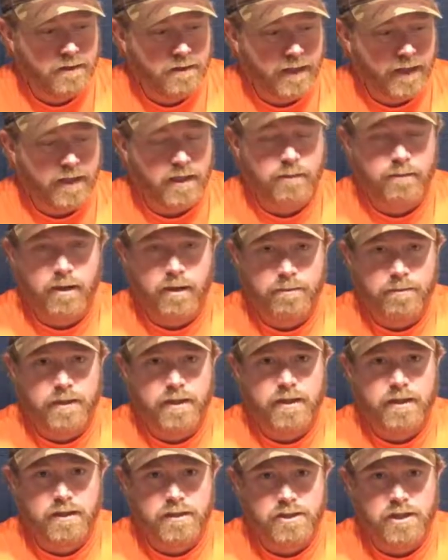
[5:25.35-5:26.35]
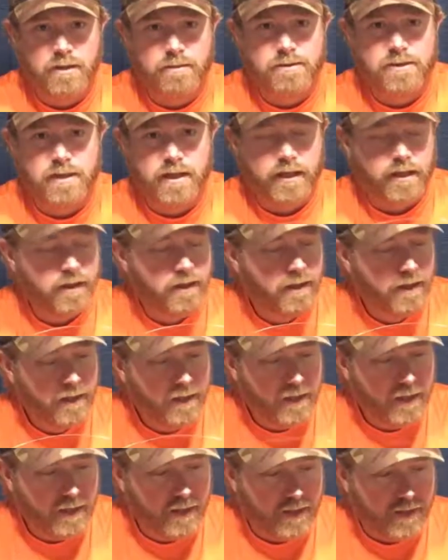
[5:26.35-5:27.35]
that come up into the chum slick.
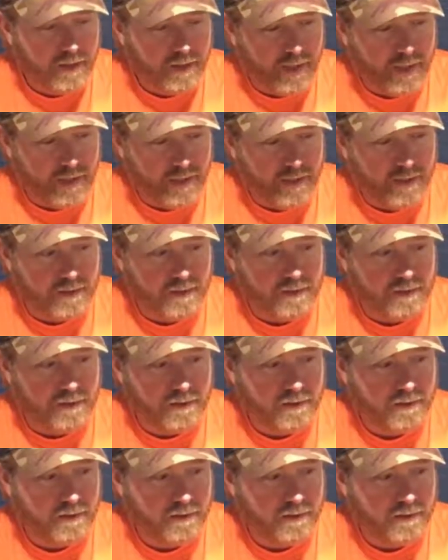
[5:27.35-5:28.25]
And